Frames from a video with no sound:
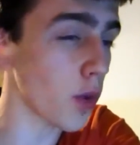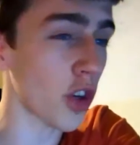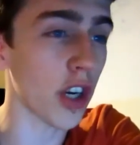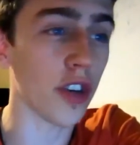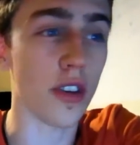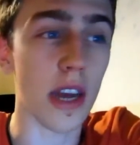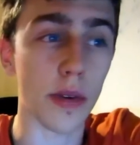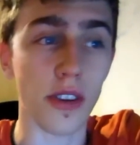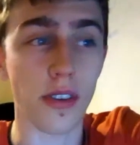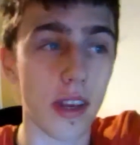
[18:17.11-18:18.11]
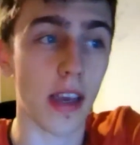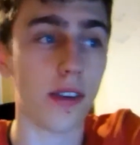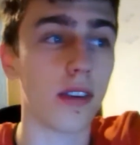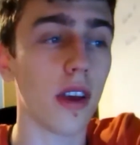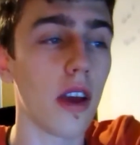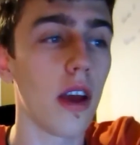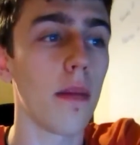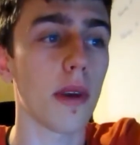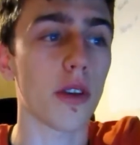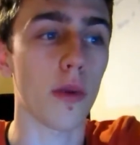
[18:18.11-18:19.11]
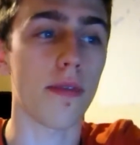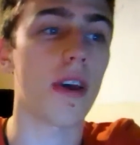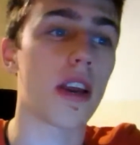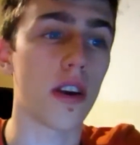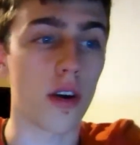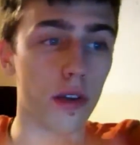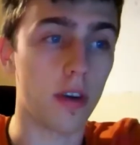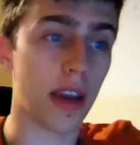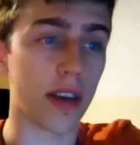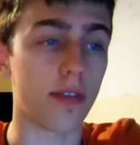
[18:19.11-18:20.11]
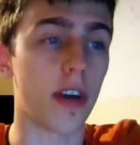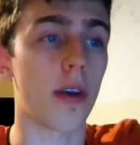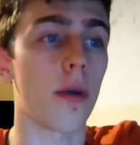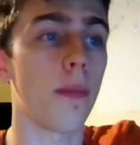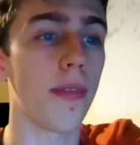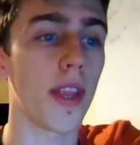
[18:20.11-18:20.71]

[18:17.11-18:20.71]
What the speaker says: which changes now to 6, because we've fed in another data value.